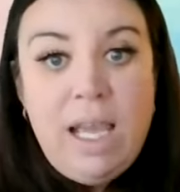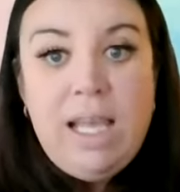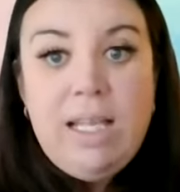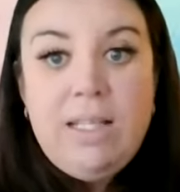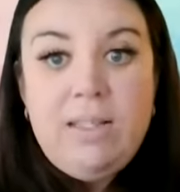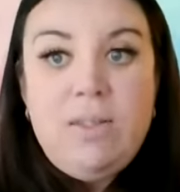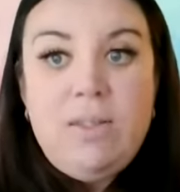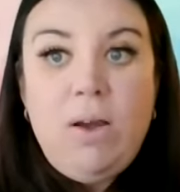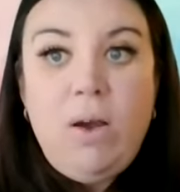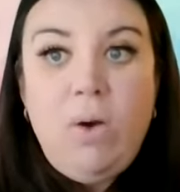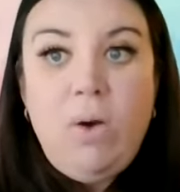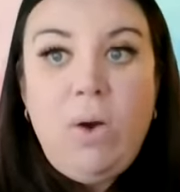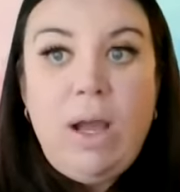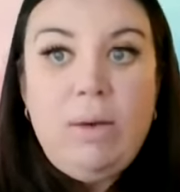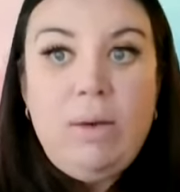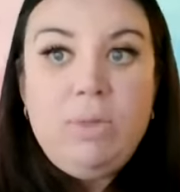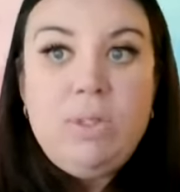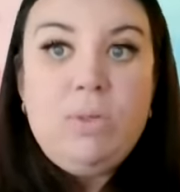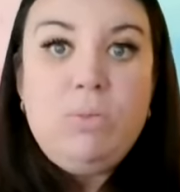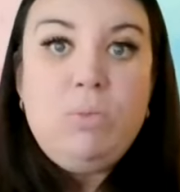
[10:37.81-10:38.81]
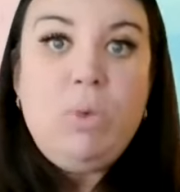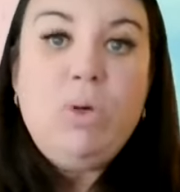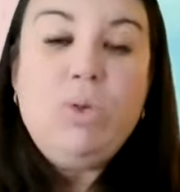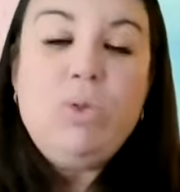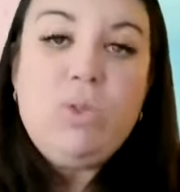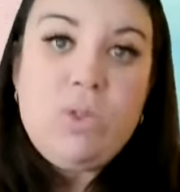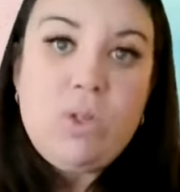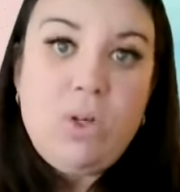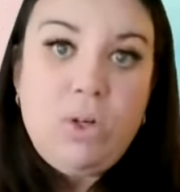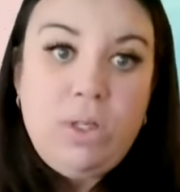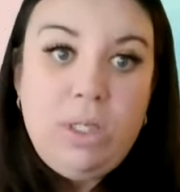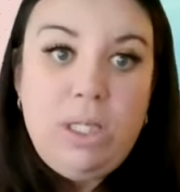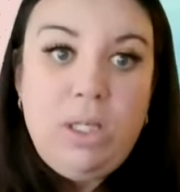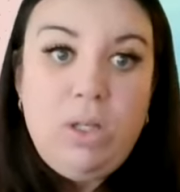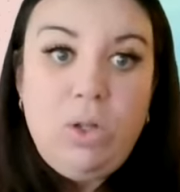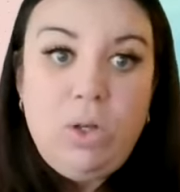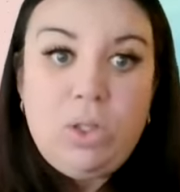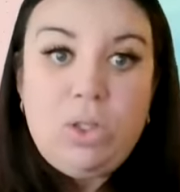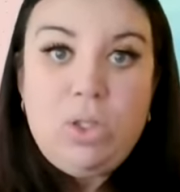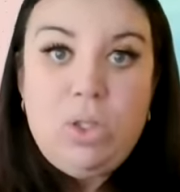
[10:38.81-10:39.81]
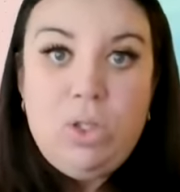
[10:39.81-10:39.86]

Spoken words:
And so I would most certainly look